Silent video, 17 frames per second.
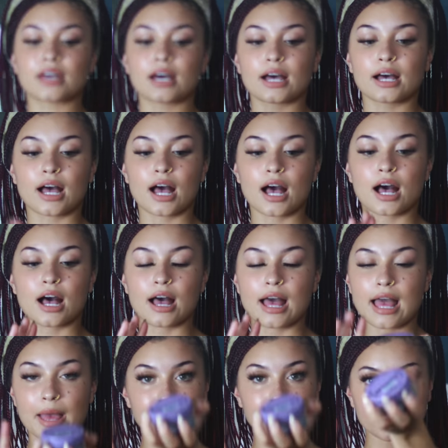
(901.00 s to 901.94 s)
the uh,
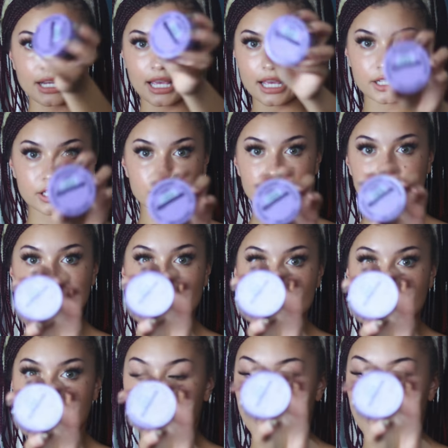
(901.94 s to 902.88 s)
Ebin Edge
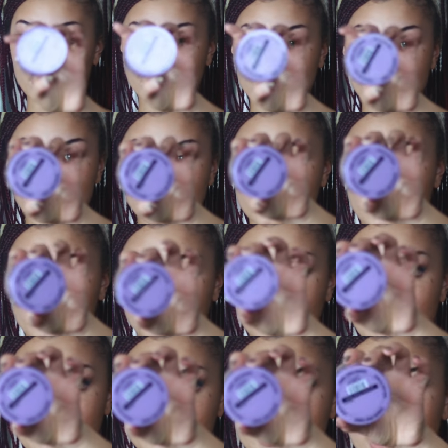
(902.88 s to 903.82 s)
Control. Y'all probably y'all
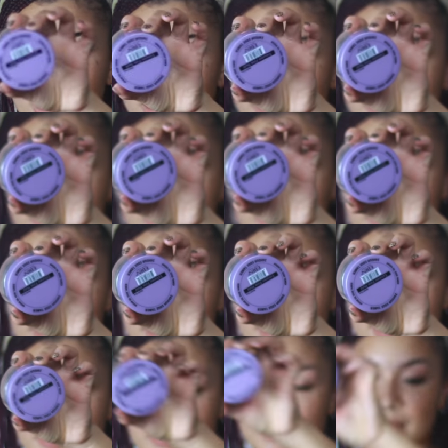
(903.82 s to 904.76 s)
probably already know
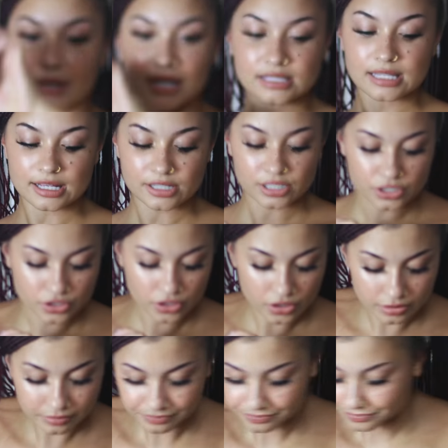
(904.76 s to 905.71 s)
it. The best edge
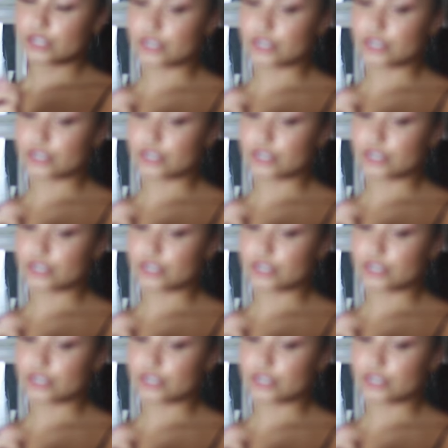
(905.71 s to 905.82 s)
control.